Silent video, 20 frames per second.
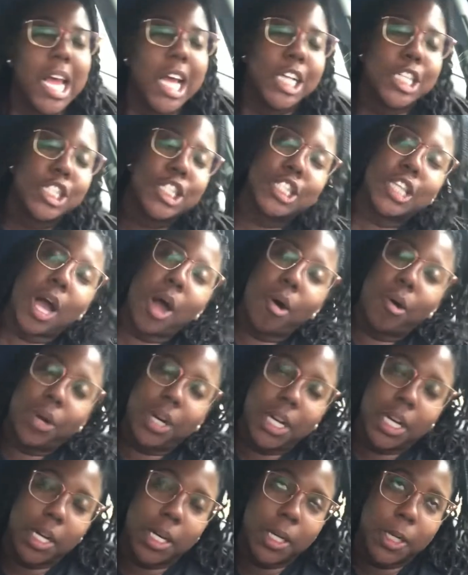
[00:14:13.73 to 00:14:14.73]
so,
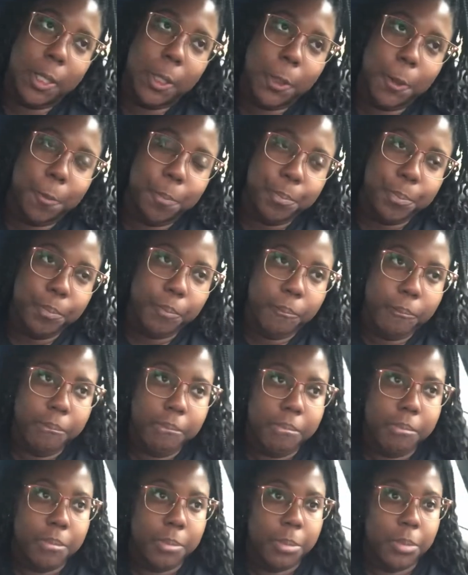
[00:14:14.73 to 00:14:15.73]
um
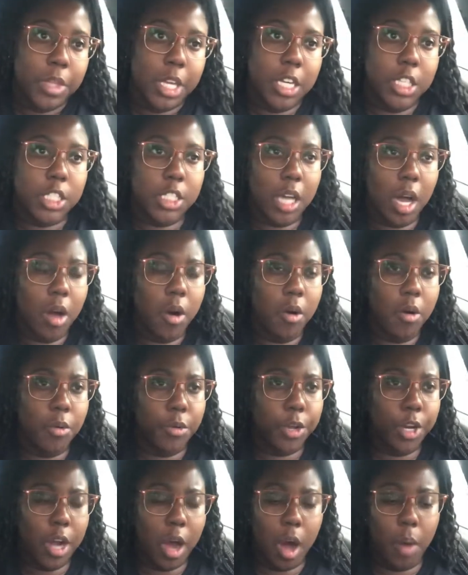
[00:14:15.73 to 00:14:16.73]
so
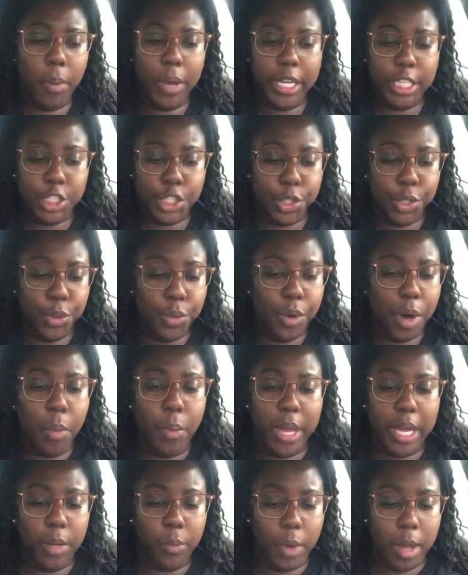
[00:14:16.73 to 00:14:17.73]
you know a week or two a
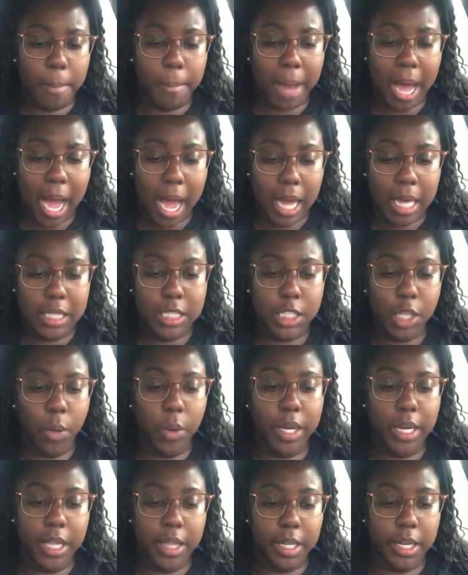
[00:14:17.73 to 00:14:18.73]
week went by so
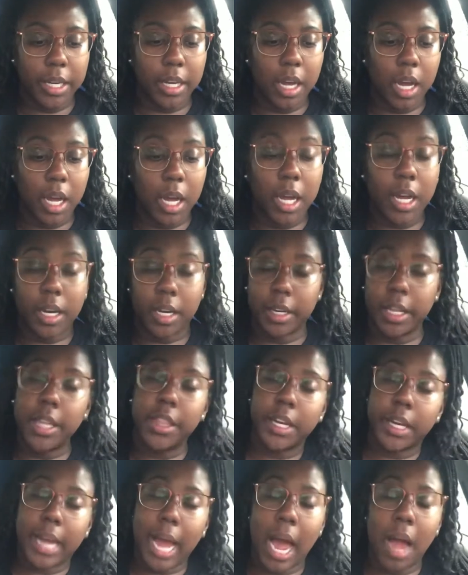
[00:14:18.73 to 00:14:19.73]
another uh, uh,
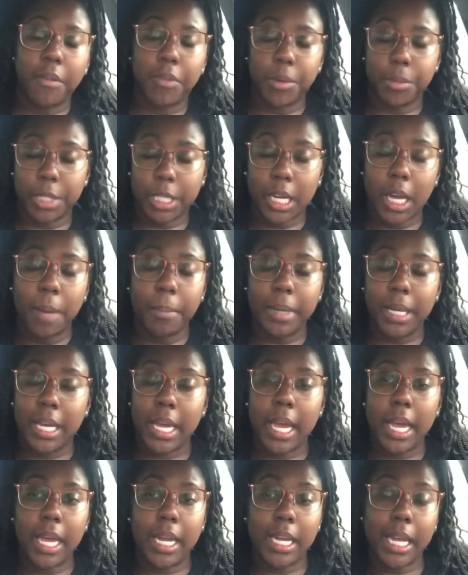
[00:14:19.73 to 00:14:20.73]
another guy from the company
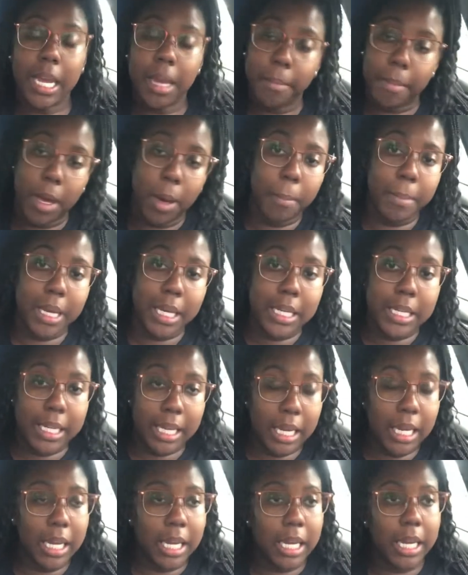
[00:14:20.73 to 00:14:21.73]
had emailed me
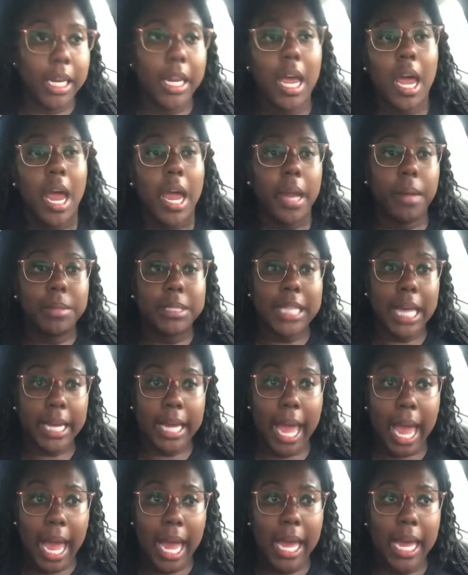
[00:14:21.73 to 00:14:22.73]
again he was like
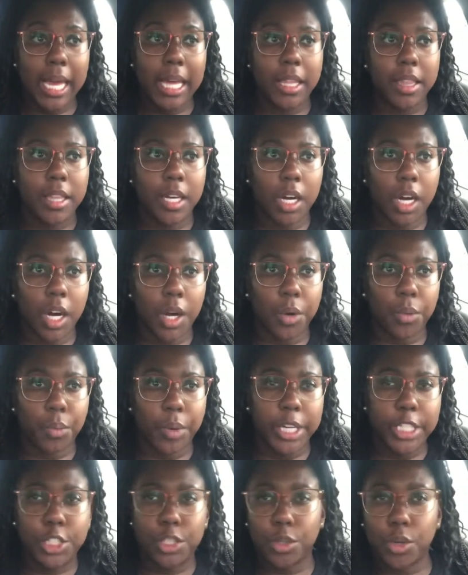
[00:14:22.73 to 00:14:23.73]
hey the
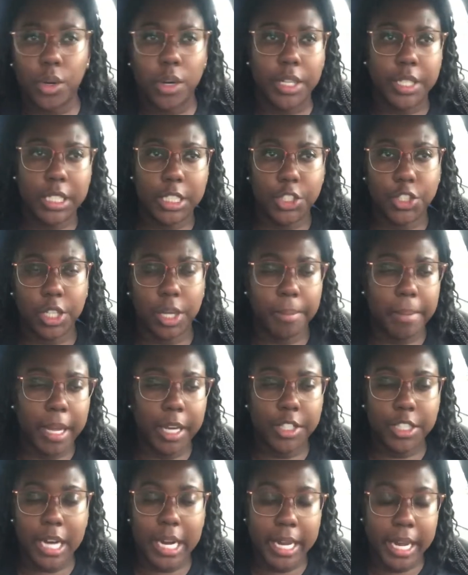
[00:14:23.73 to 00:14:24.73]
regional or district
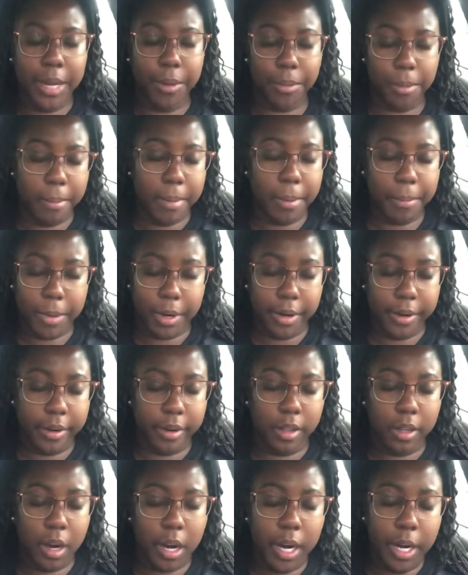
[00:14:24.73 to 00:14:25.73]
manager i can't remember
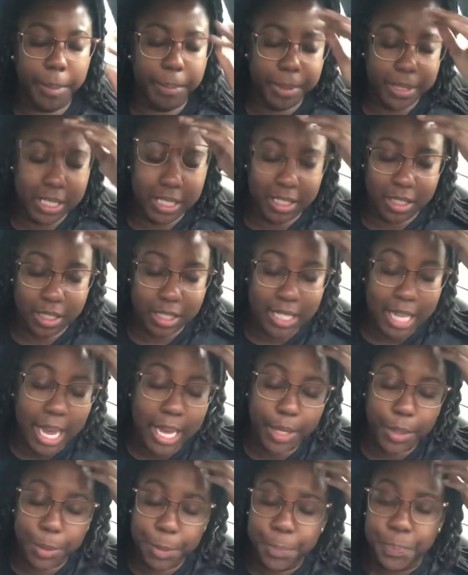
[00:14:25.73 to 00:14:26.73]
her particular
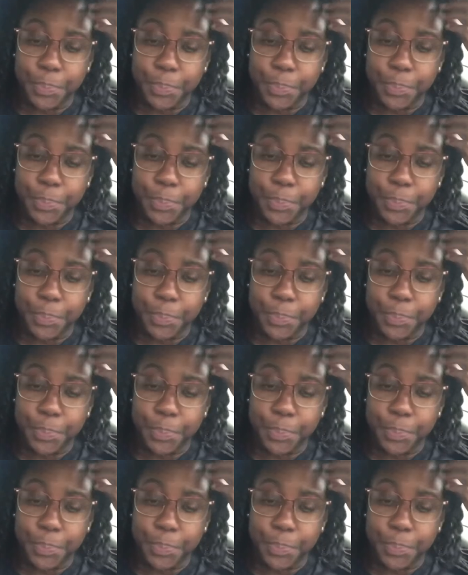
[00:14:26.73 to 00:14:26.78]
title